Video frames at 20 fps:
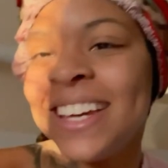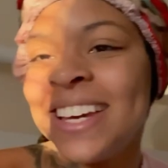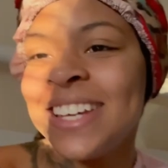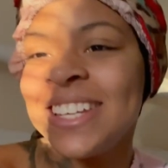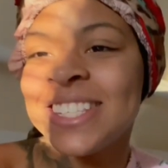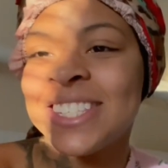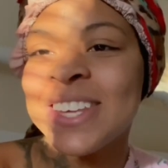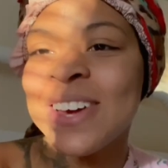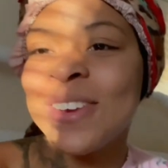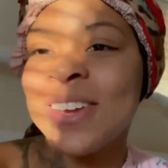
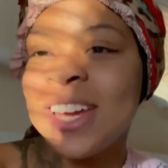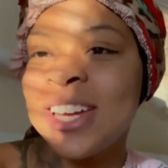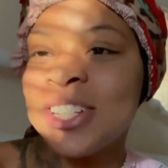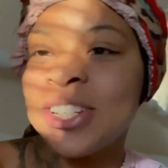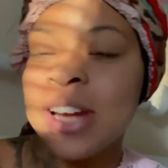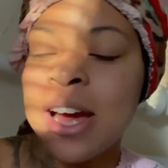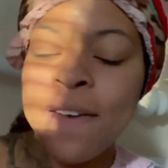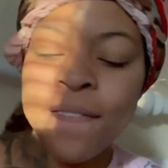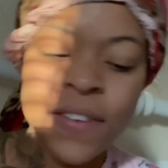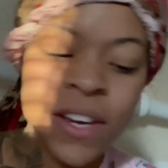So, yes,
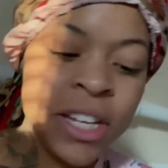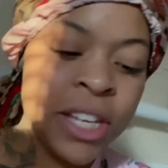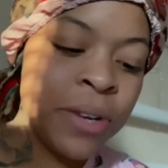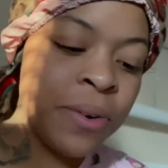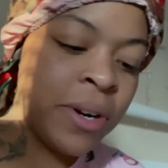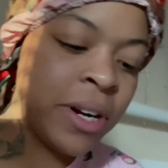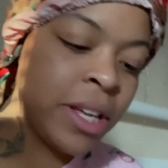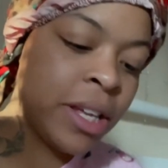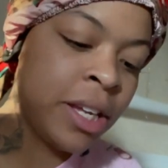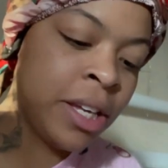y'all, I'm finna get
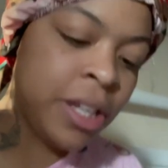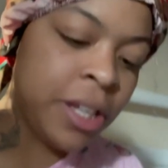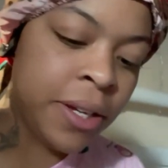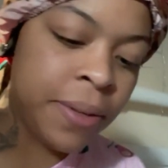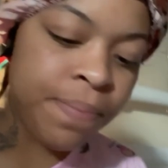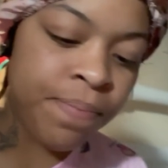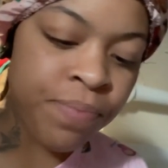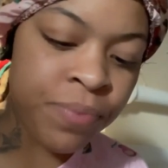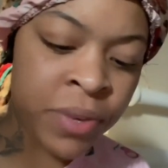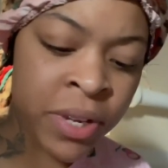ready to
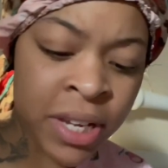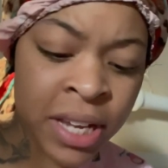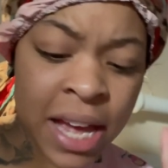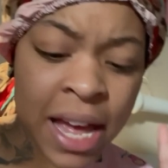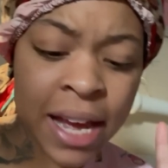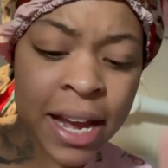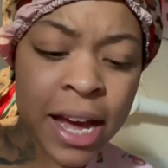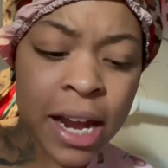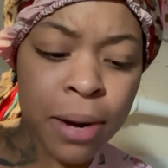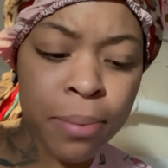eat.
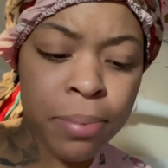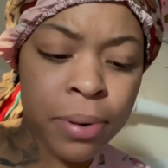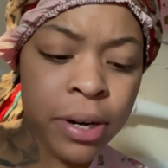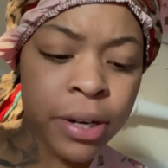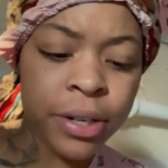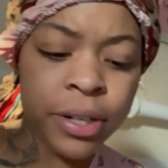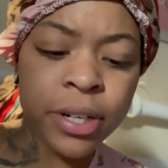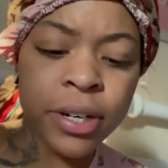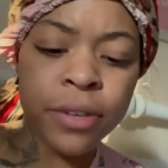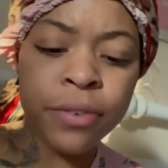I got a
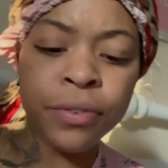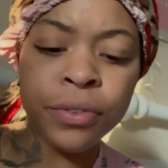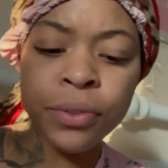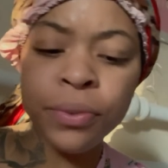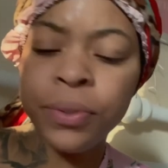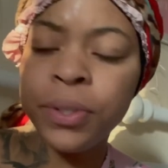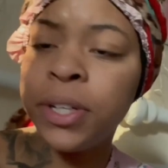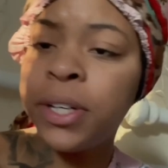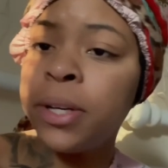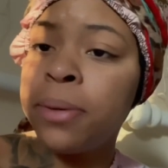burger, a
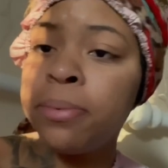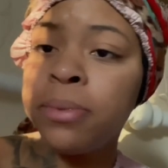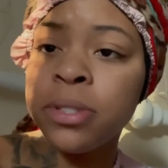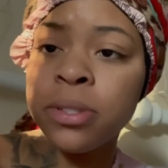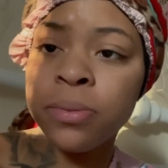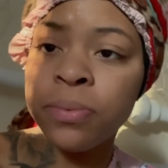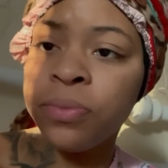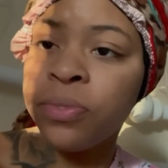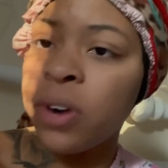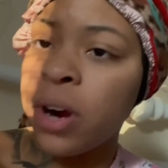fruit cup, and
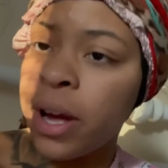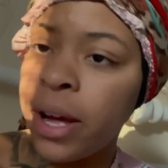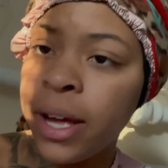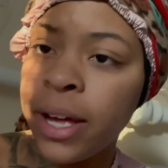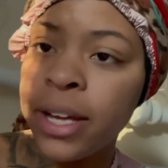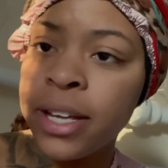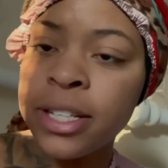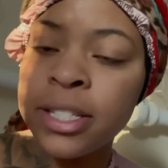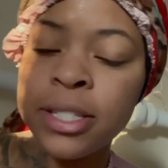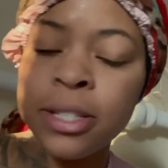some
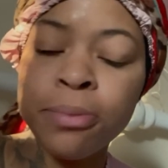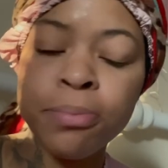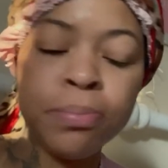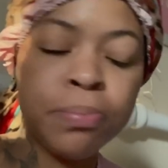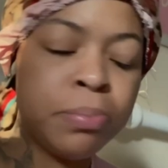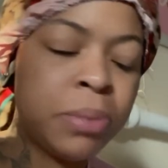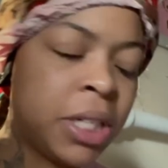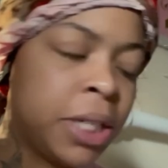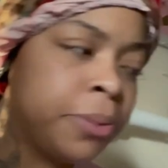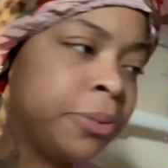fries.
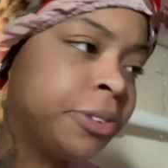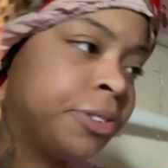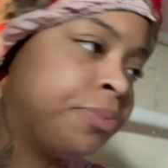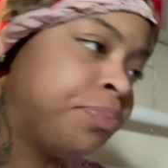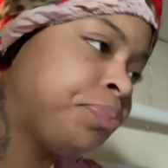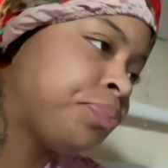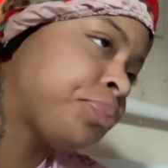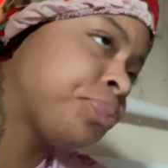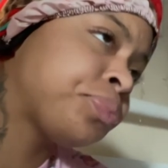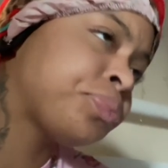Baby,
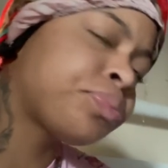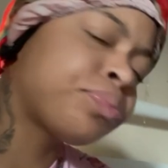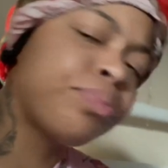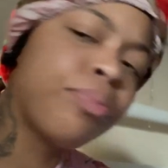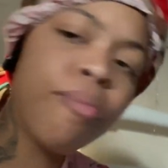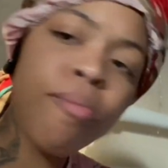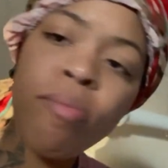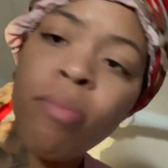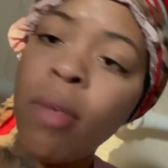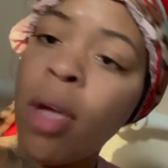
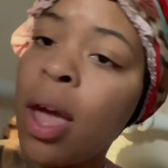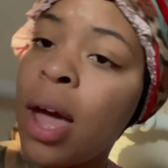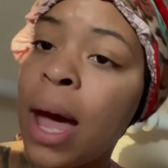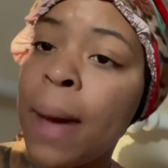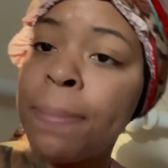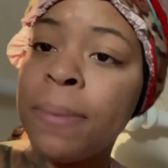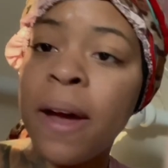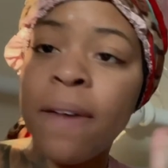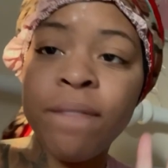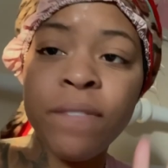
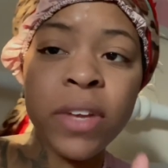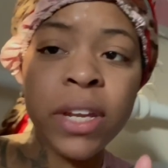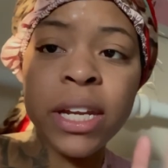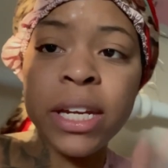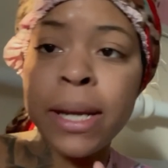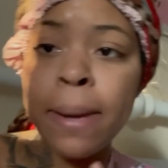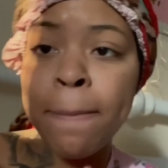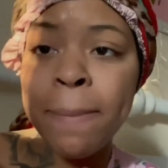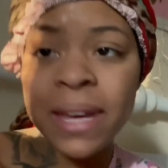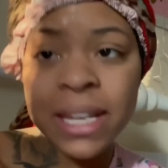I'm not
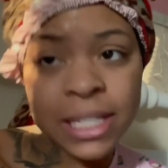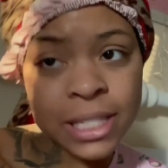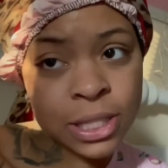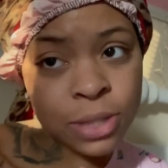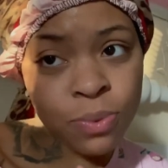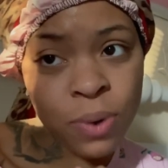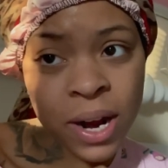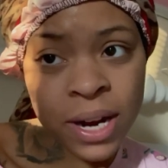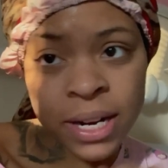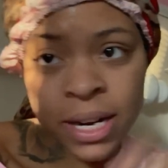feeling the
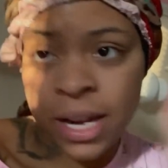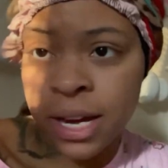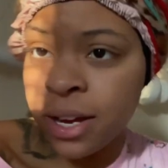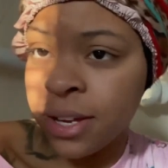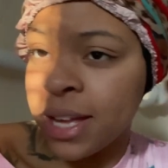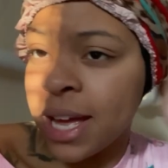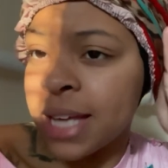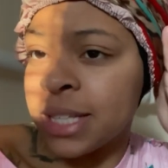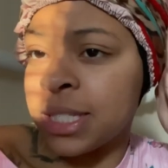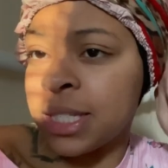best right now.
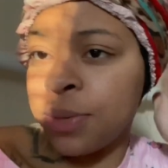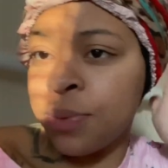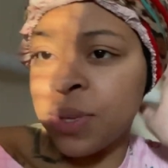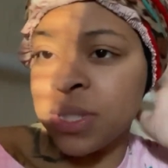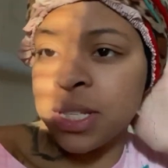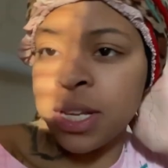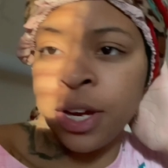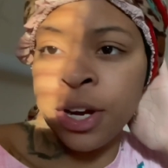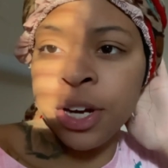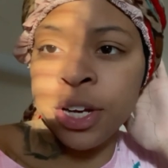Y'all see
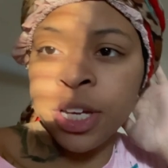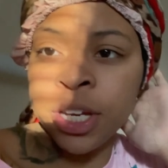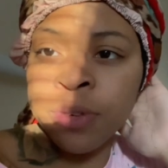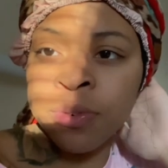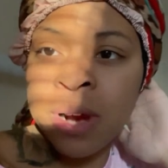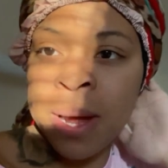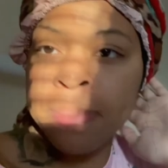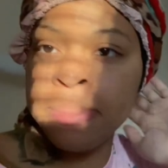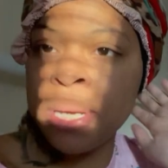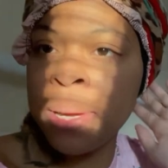once the hair get
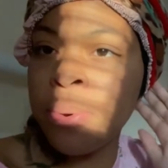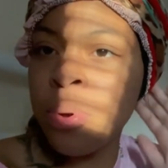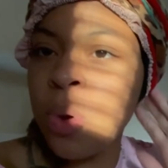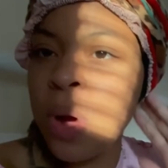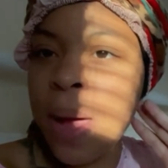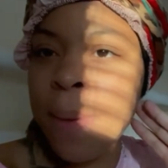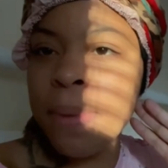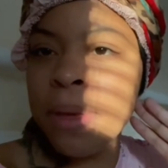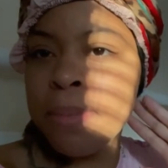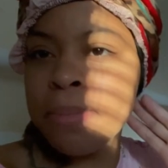wrapped up. Oh,
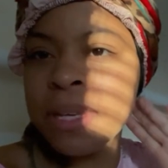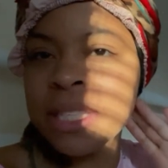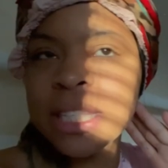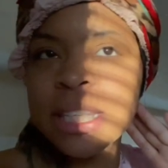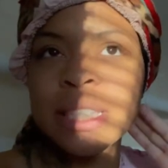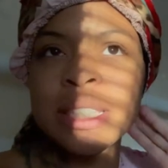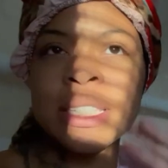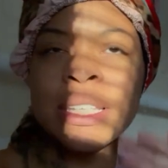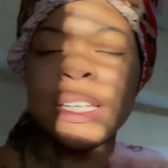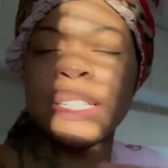I've been
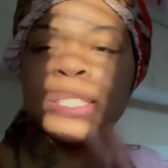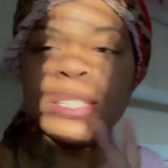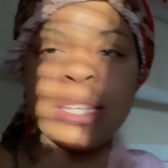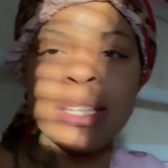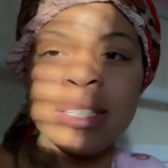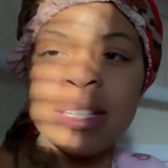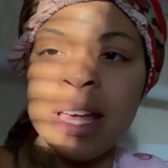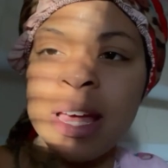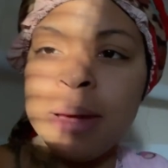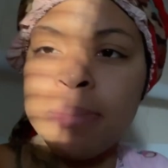missing
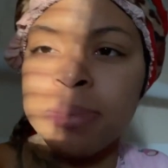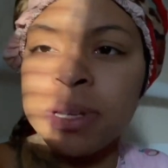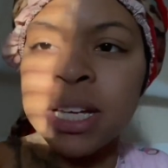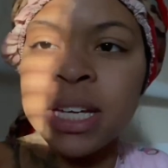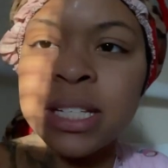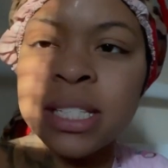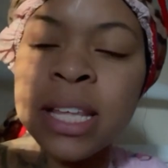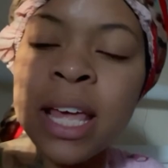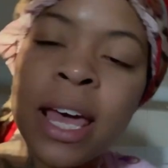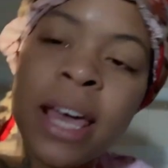sunset time
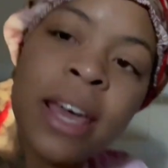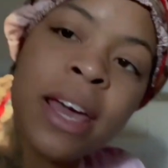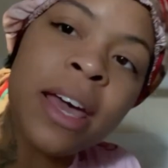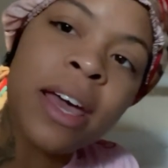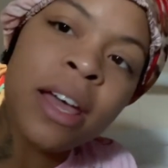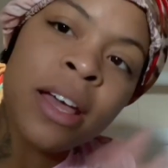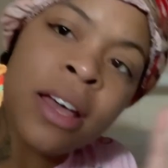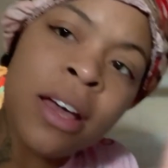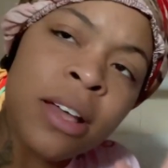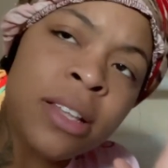because
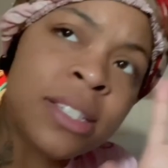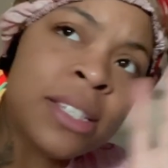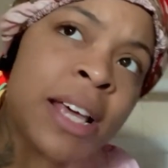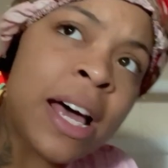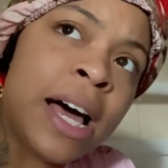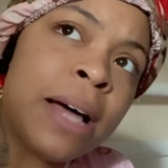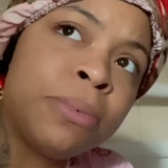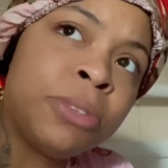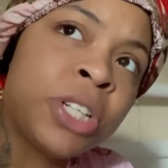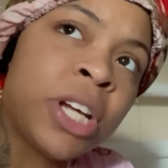
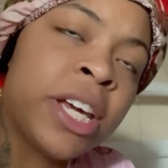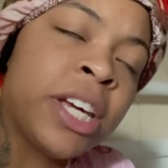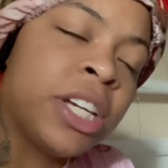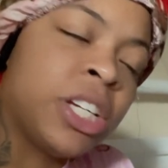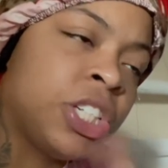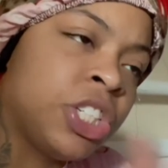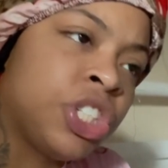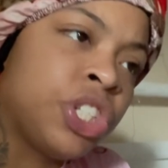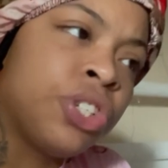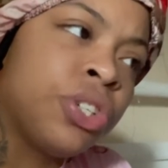time
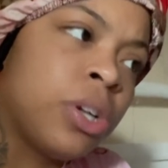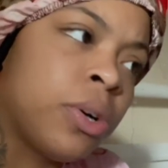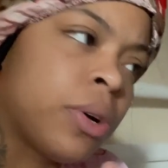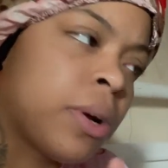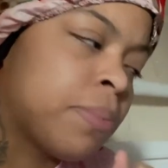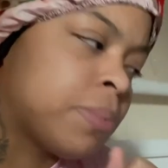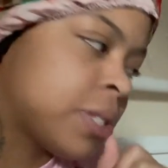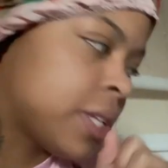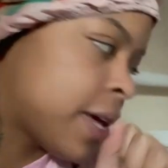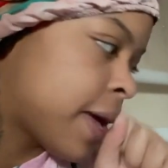change. You know what
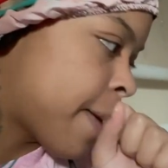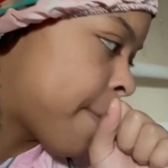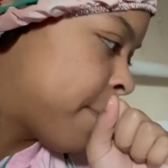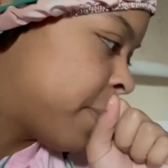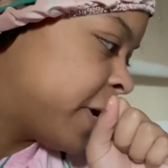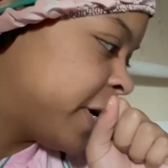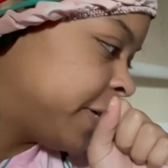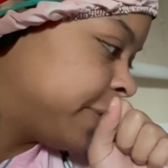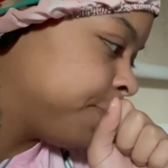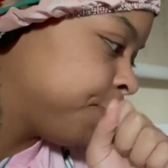I'm saying?
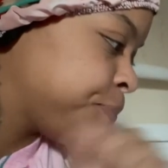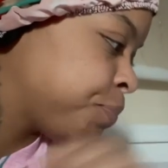But